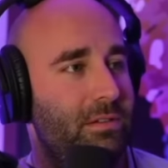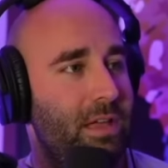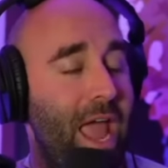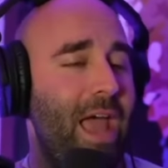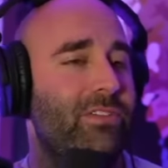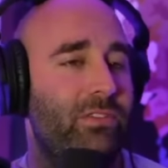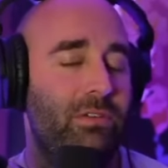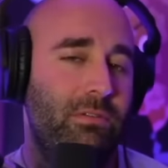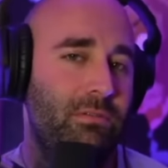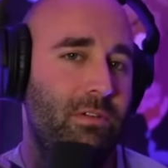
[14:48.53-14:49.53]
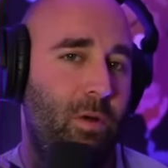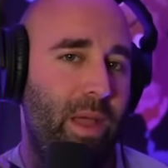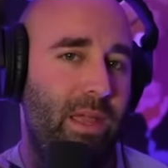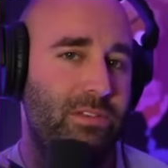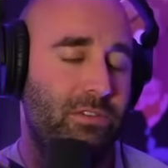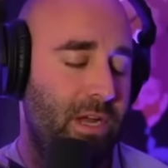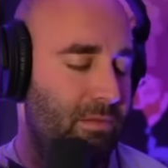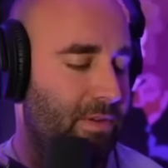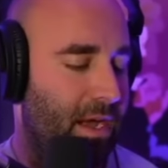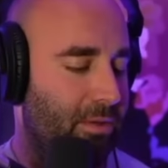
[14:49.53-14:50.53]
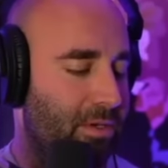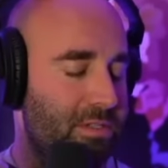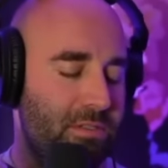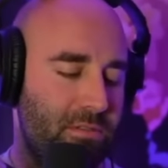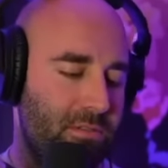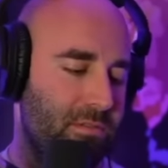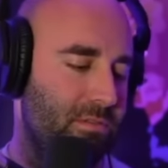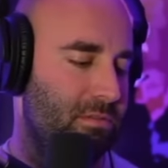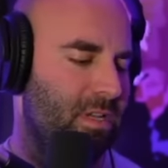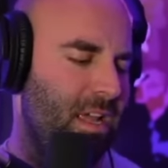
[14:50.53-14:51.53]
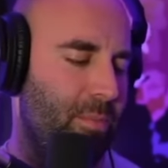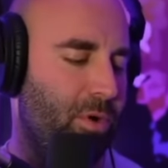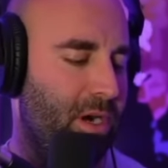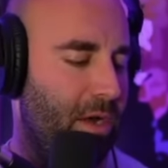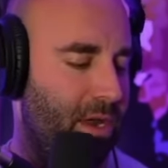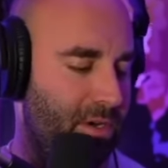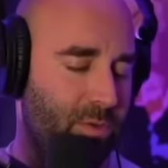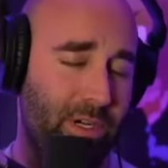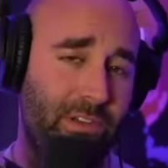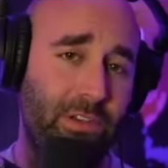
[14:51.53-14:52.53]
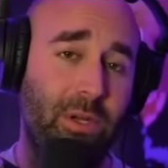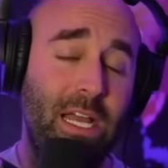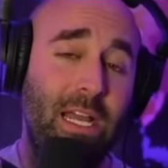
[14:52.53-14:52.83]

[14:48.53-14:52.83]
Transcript: ask all my Instagram followers, and I put it out on Twitter too.